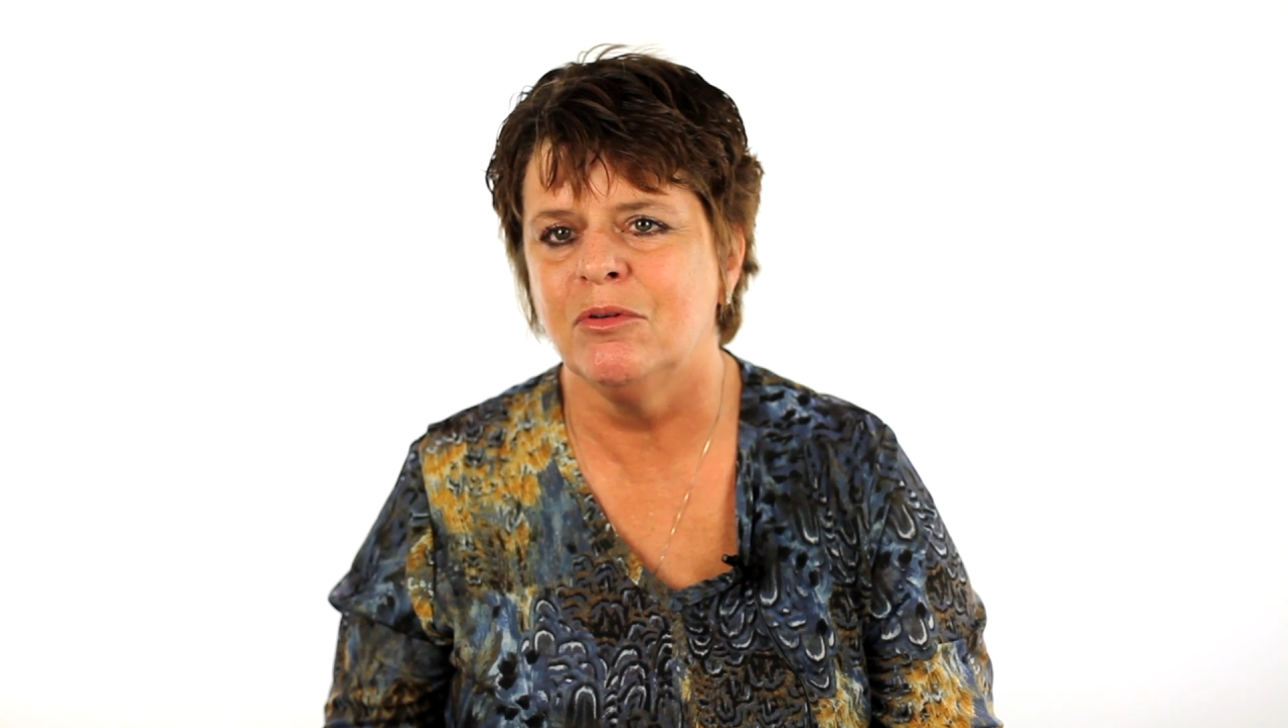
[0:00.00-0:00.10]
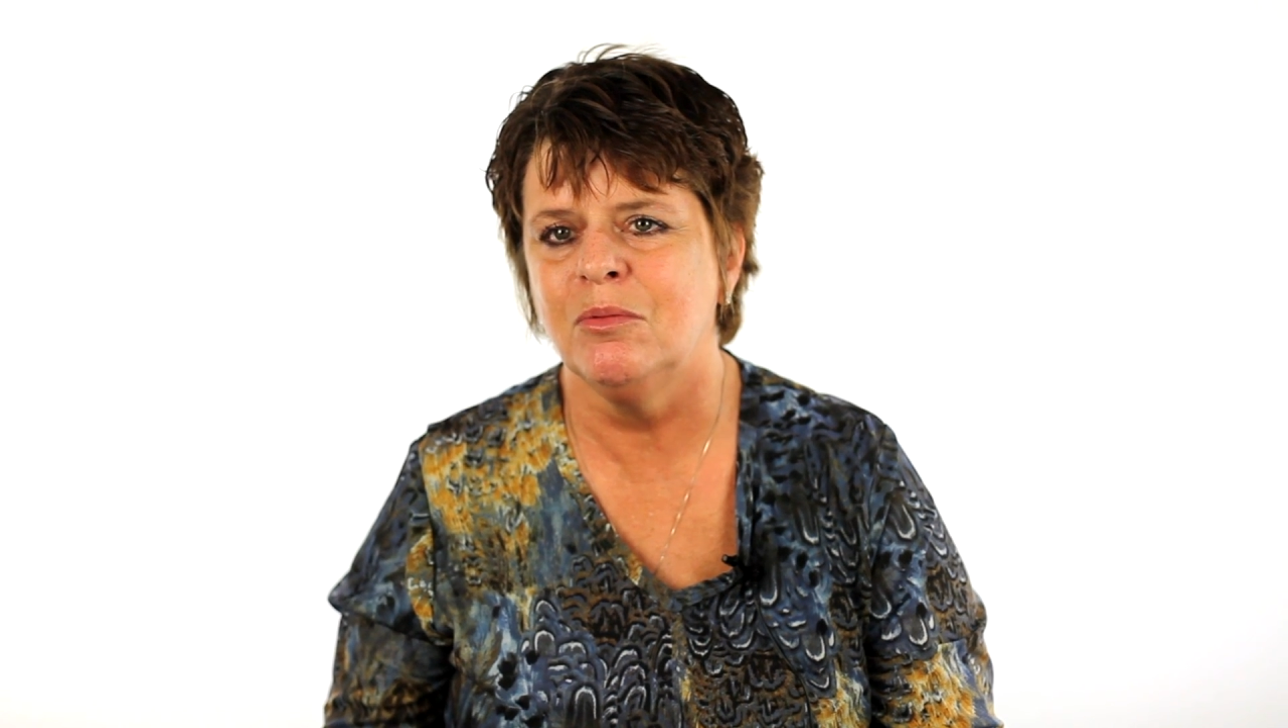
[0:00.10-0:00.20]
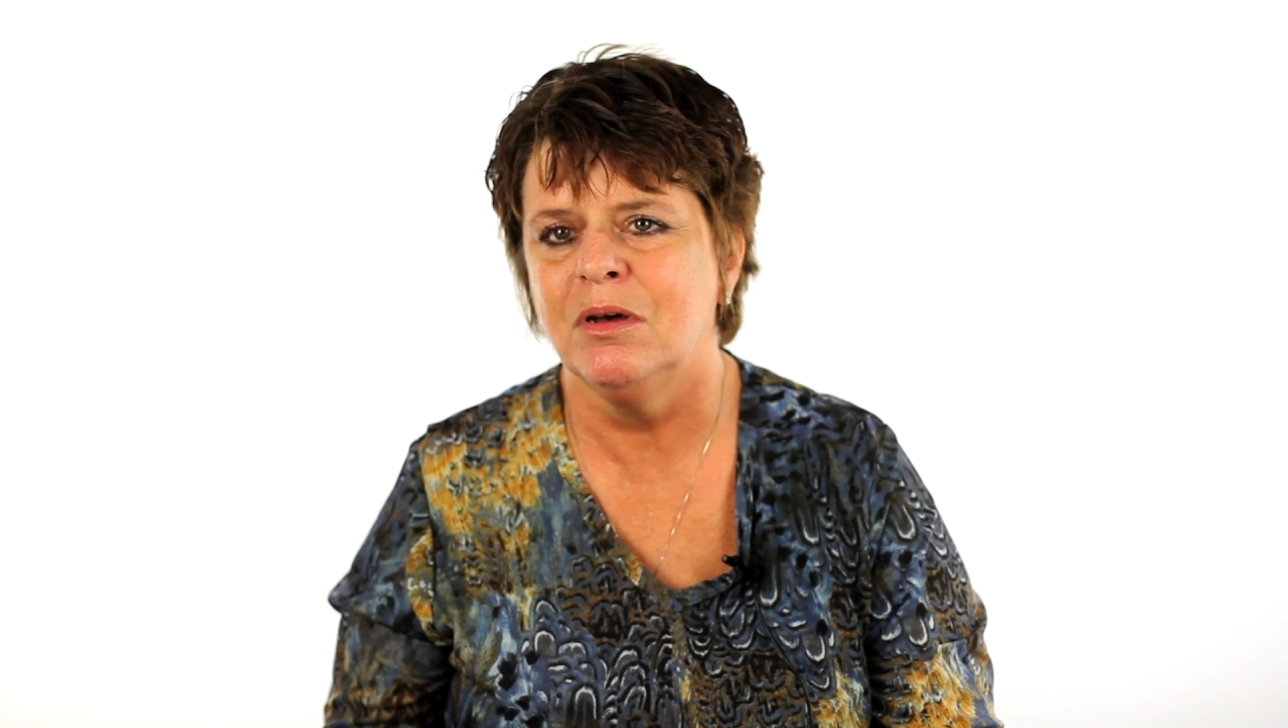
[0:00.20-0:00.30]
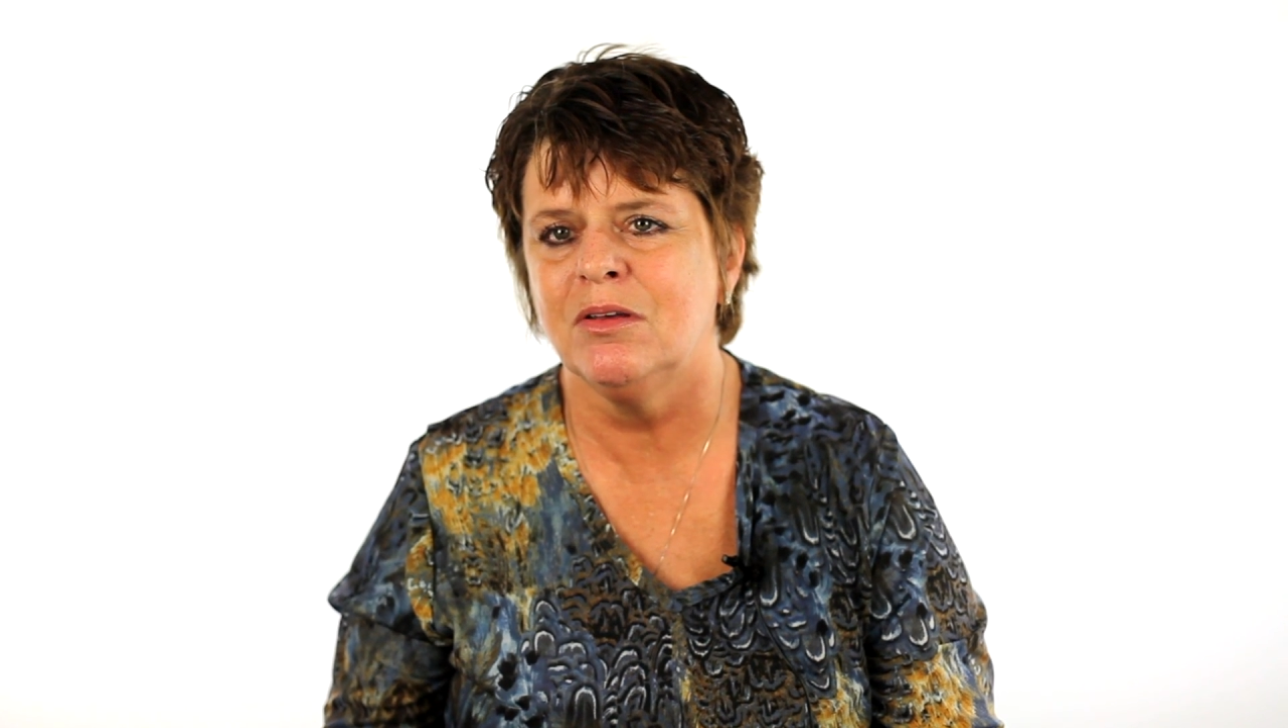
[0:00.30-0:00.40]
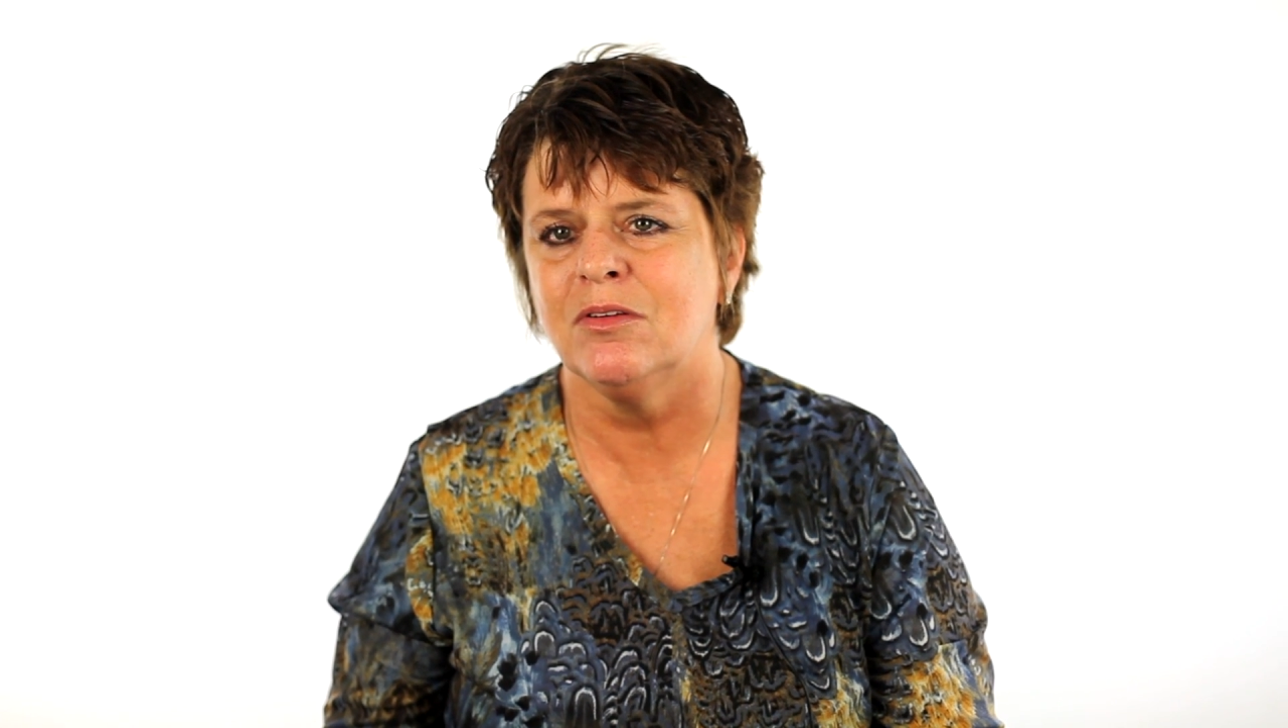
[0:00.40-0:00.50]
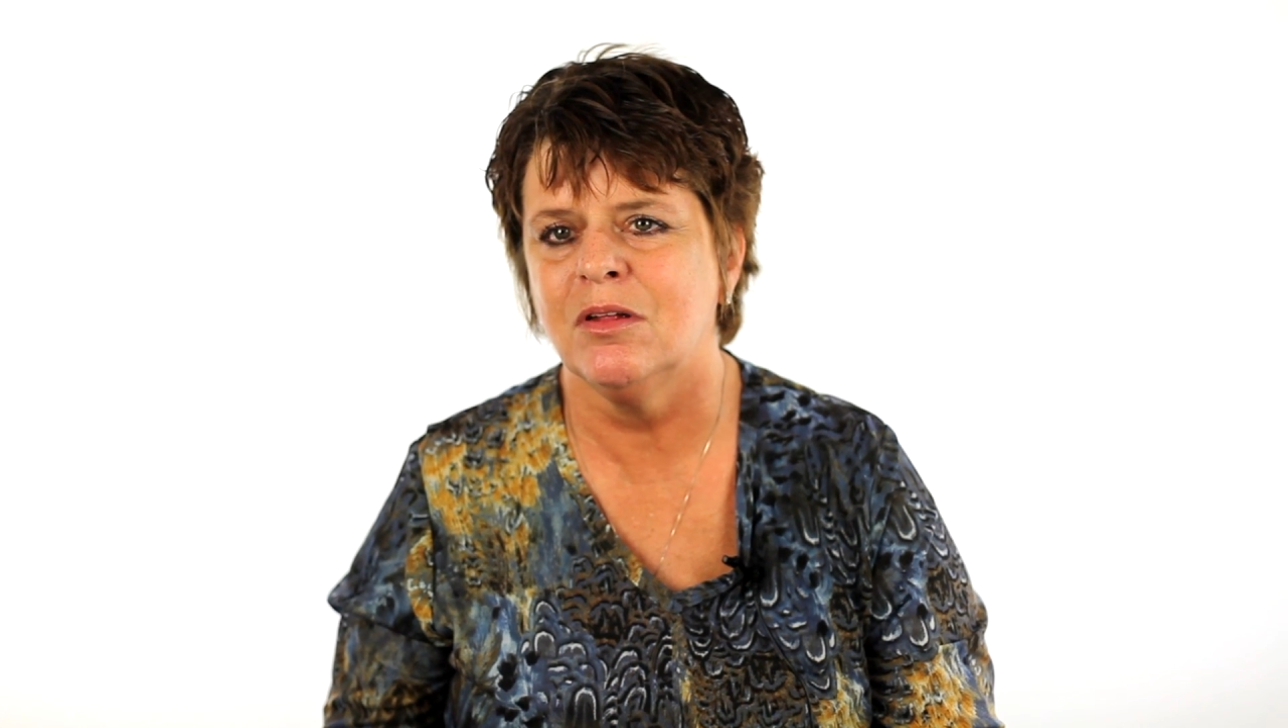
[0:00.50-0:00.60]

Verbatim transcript: three weeks